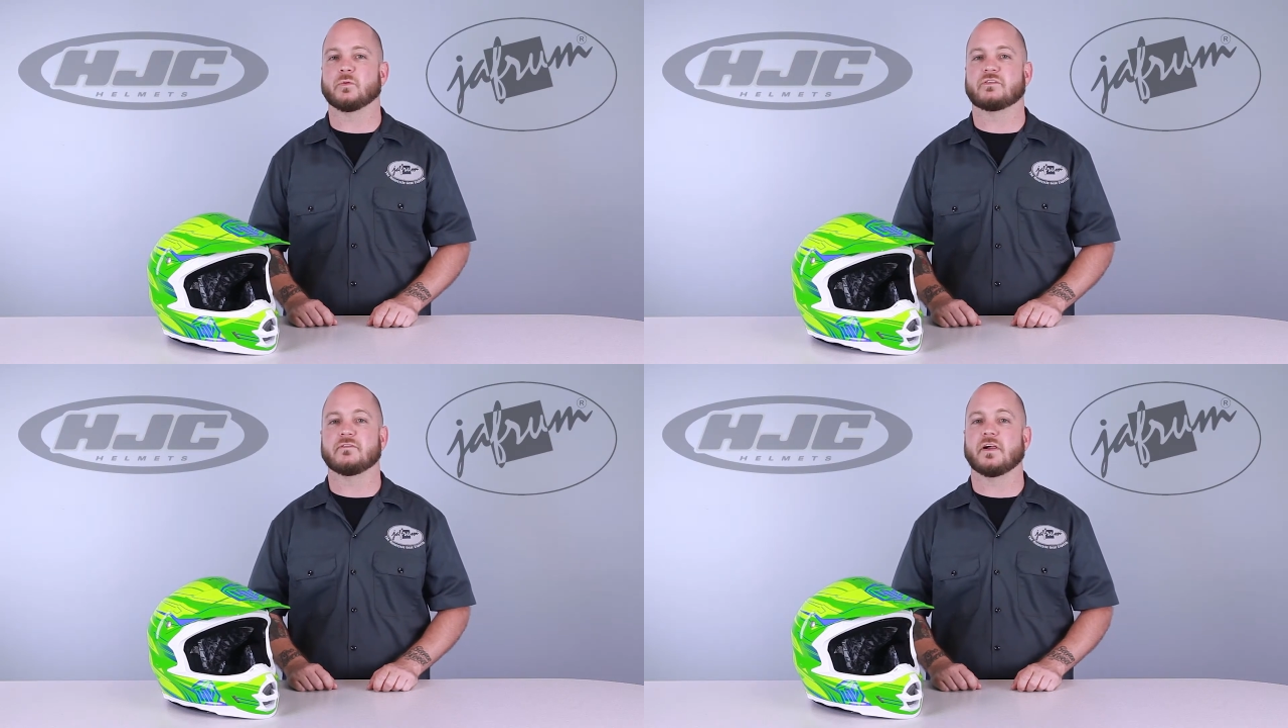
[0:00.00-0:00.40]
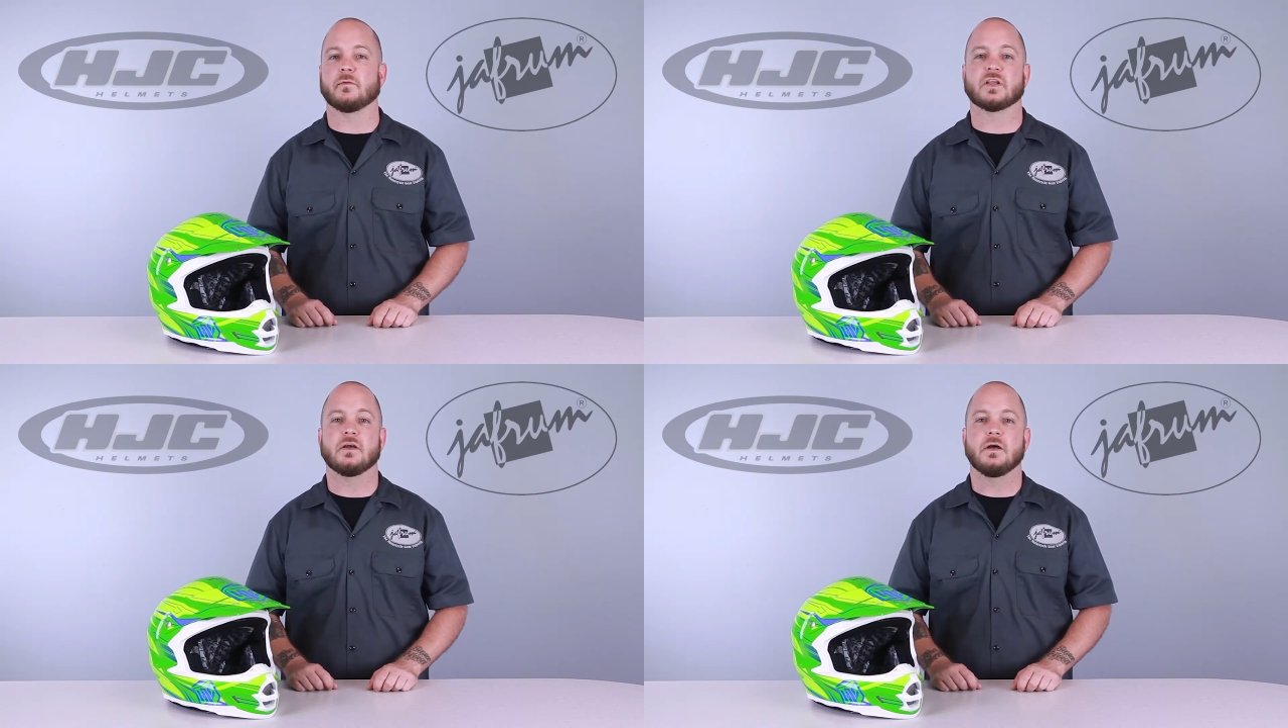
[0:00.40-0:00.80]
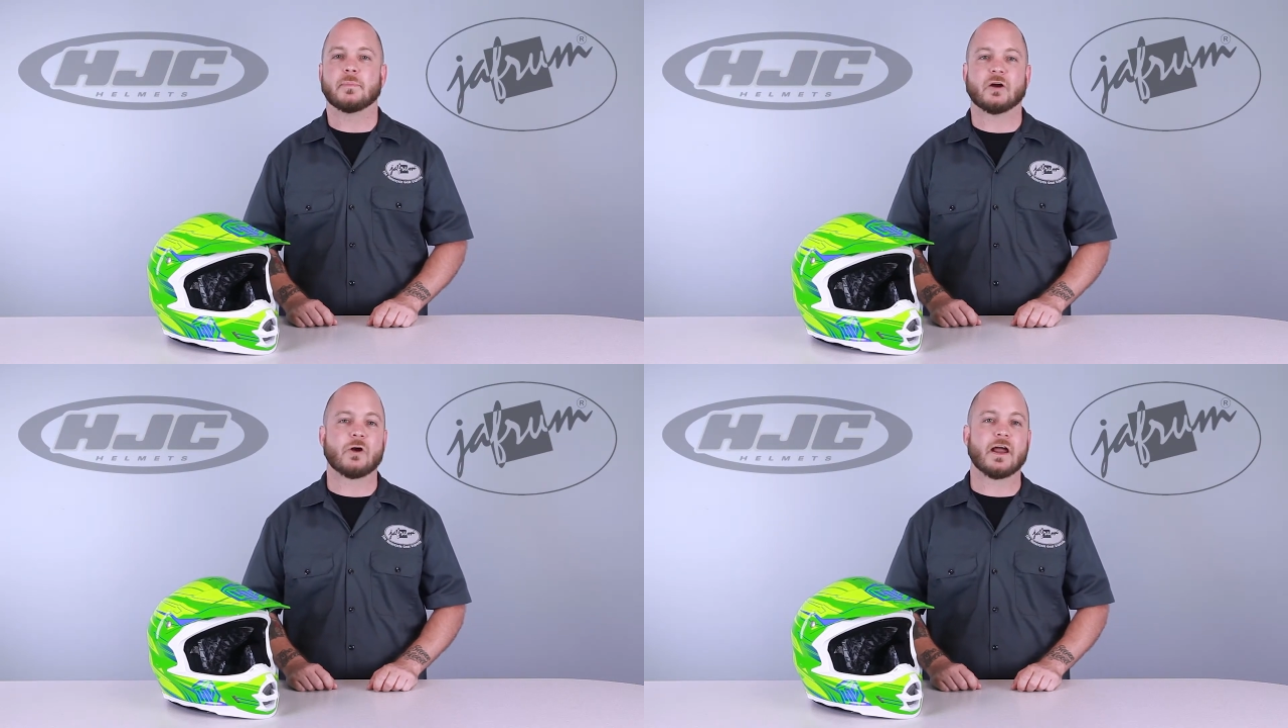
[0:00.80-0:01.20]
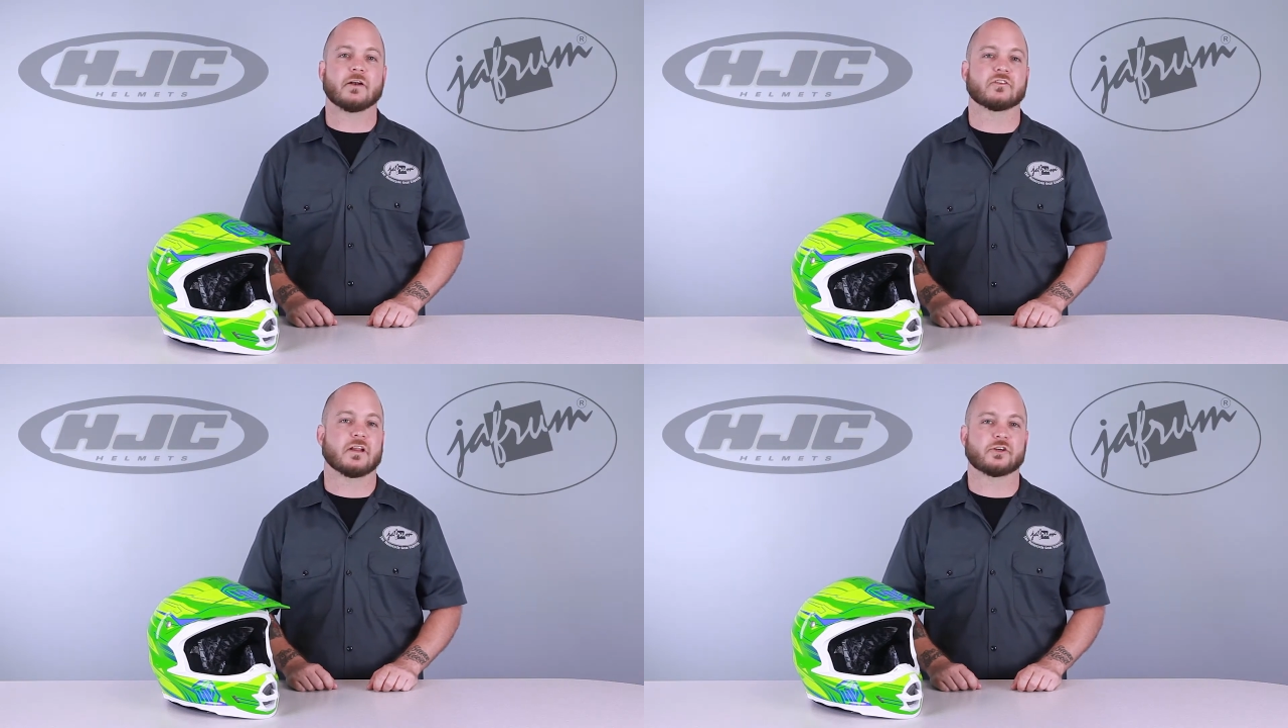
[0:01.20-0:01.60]
was developed by
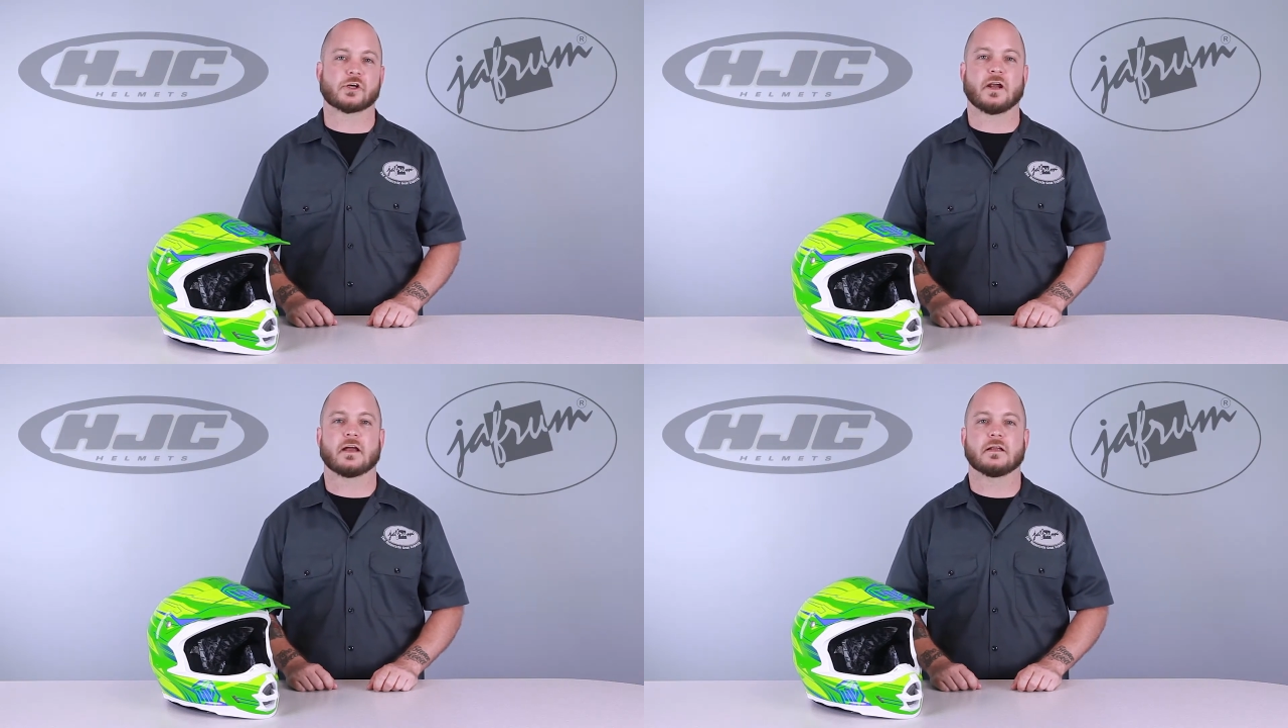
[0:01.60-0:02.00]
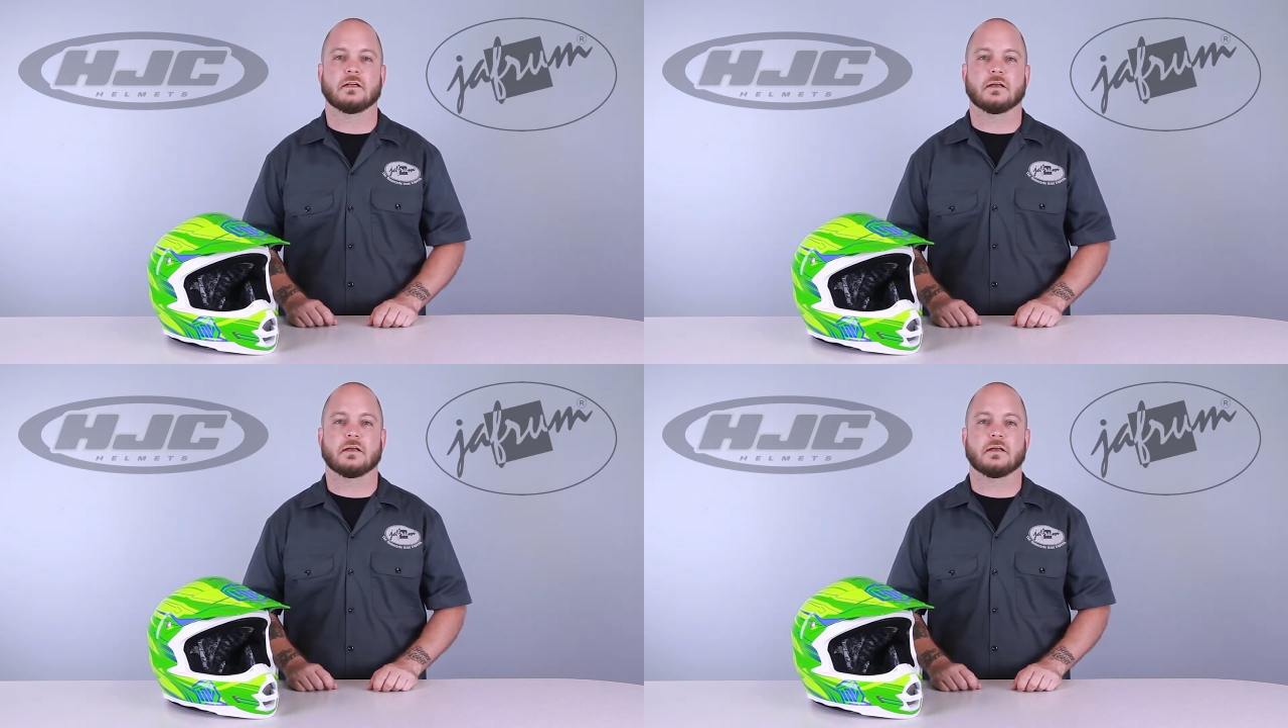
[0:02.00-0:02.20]
riders on a track,